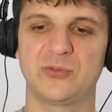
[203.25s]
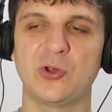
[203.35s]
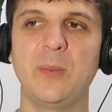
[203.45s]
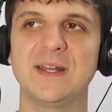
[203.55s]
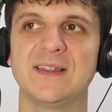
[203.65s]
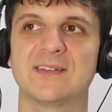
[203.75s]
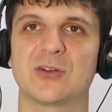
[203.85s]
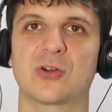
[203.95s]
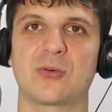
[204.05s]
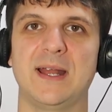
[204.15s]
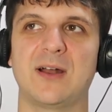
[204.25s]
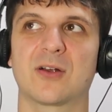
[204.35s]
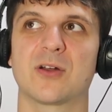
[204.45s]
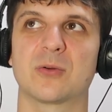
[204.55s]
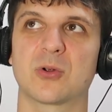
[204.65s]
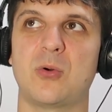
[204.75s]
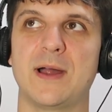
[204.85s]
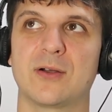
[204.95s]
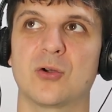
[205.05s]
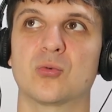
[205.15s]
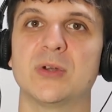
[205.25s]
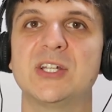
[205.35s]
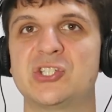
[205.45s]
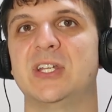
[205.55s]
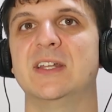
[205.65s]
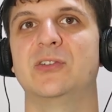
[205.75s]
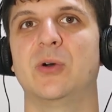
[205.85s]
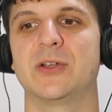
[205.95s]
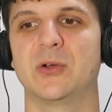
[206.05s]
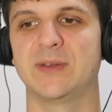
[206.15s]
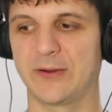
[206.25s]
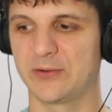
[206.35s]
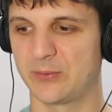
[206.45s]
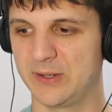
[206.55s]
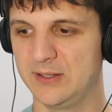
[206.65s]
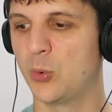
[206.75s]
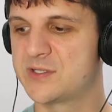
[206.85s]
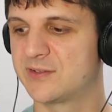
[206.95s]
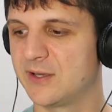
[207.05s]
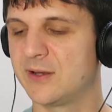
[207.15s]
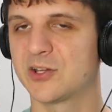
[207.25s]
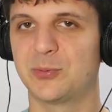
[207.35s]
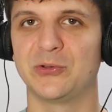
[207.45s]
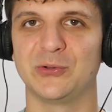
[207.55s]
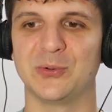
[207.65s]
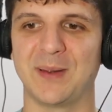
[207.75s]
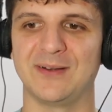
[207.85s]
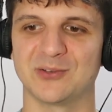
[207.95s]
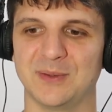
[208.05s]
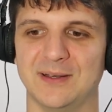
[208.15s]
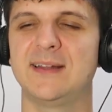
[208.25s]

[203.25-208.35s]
So many things that are great are going to require a reach into unknown territory, which is going to expose you to embarrassment.